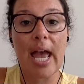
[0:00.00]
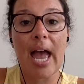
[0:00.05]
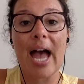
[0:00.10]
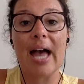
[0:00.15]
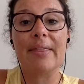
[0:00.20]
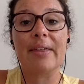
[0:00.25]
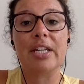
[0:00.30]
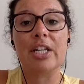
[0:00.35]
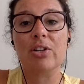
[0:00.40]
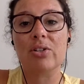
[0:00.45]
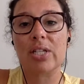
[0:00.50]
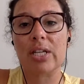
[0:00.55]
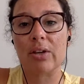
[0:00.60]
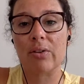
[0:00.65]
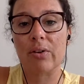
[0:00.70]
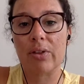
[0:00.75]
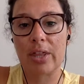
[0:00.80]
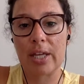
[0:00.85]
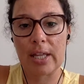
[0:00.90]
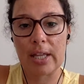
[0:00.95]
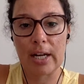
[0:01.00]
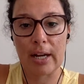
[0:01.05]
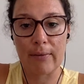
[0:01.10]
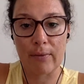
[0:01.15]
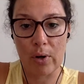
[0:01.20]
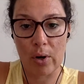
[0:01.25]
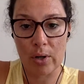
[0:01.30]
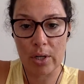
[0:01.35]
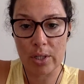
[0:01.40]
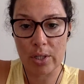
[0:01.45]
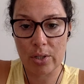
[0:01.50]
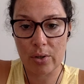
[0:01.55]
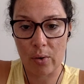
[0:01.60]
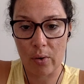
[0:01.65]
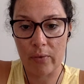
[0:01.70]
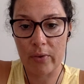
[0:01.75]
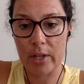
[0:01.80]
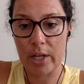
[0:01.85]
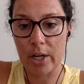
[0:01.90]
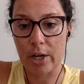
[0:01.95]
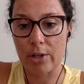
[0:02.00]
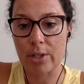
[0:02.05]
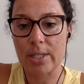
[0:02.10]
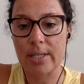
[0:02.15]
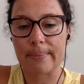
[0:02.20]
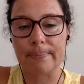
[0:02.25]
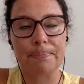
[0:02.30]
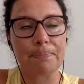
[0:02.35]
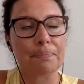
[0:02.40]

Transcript: And then here's the other thing that I've noticed over the years.